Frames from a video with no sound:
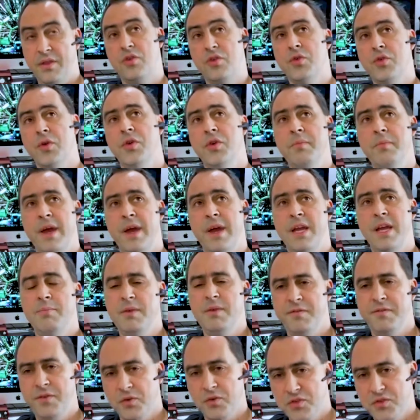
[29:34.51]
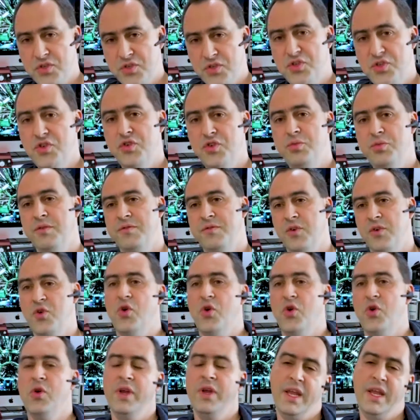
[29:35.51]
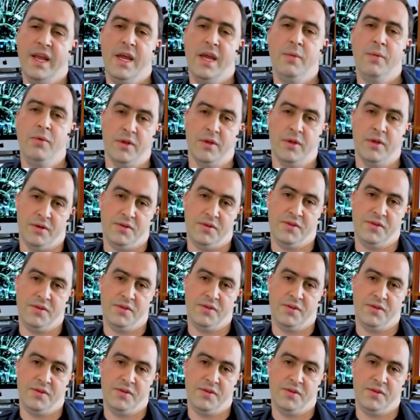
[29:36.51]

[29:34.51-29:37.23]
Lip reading: crew made me feel stupid for calling an ambulance.